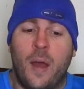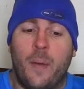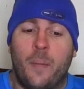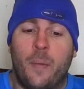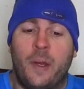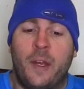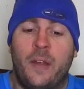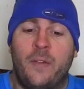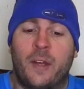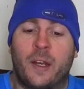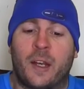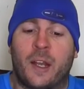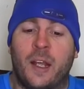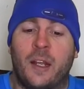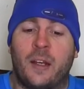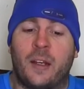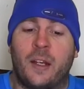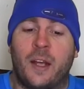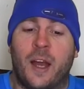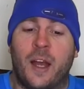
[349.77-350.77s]
But even
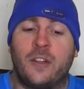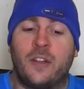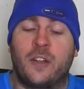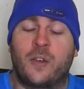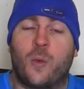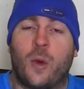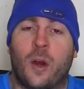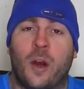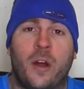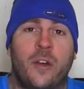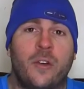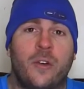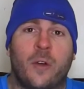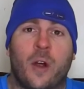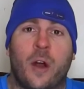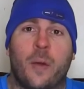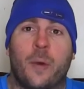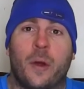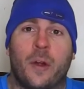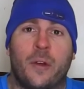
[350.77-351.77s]
lately, I just wear Under
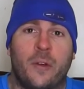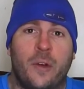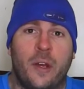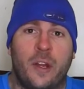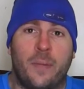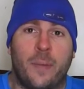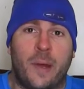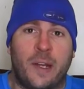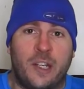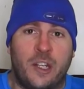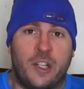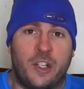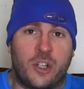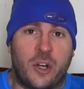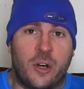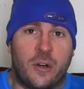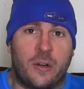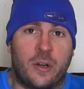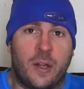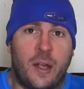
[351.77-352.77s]
Armour underneath my
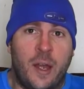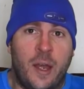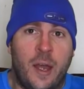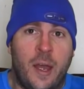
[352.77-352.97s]
t-shirt.